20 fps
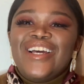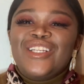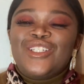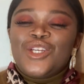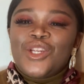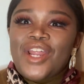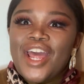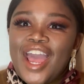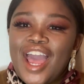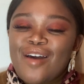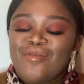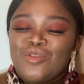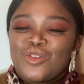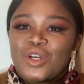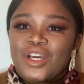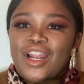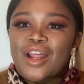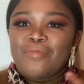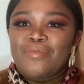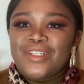Today I'm
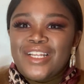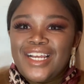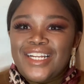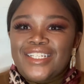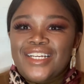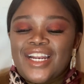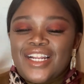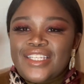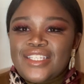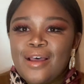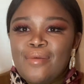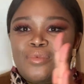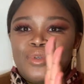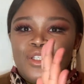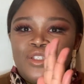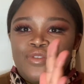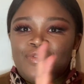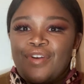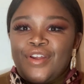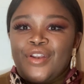doing an updated
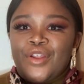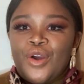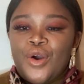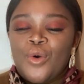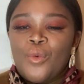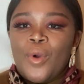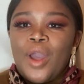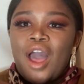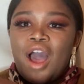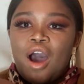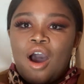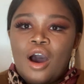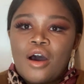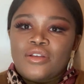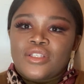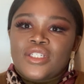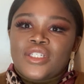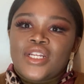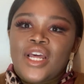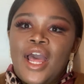assumptions video where I
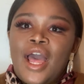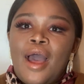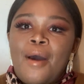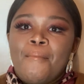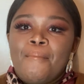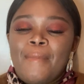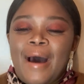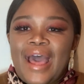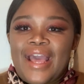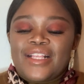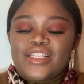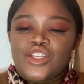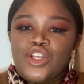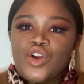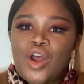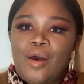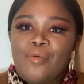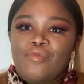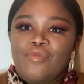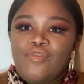asked my
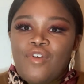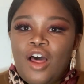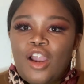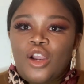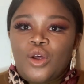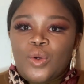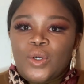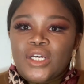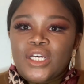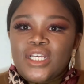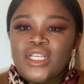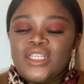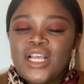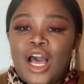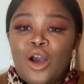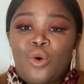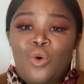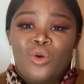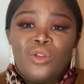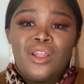Instagram followers,
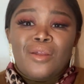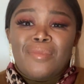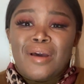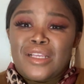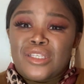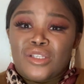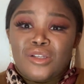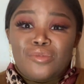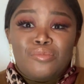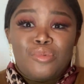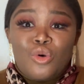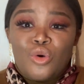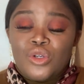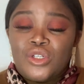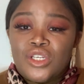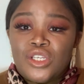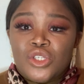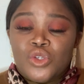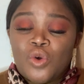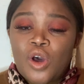I call them my
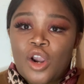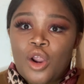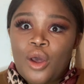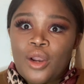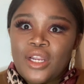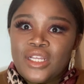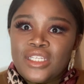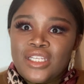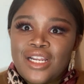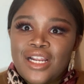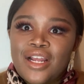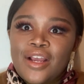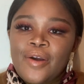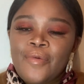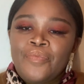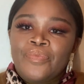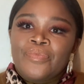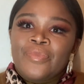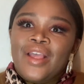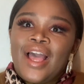supporters quite honestly,
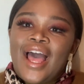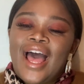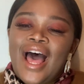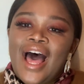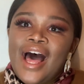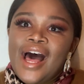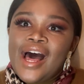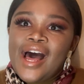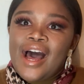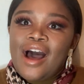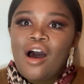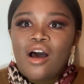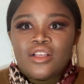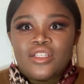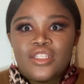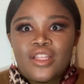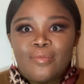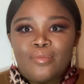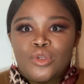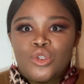and I
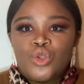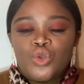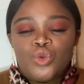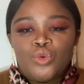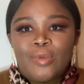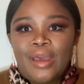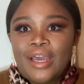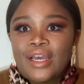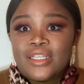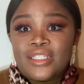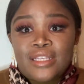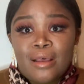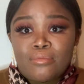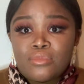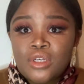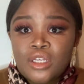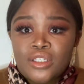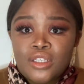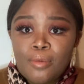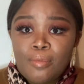asked them to make
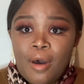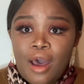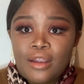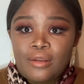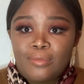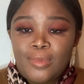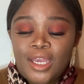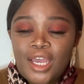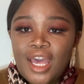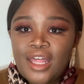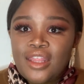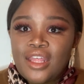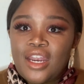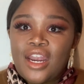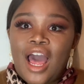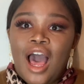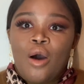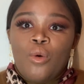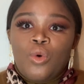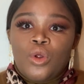assumptions about me and then
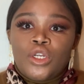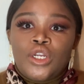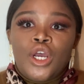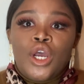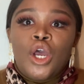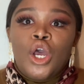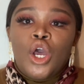I would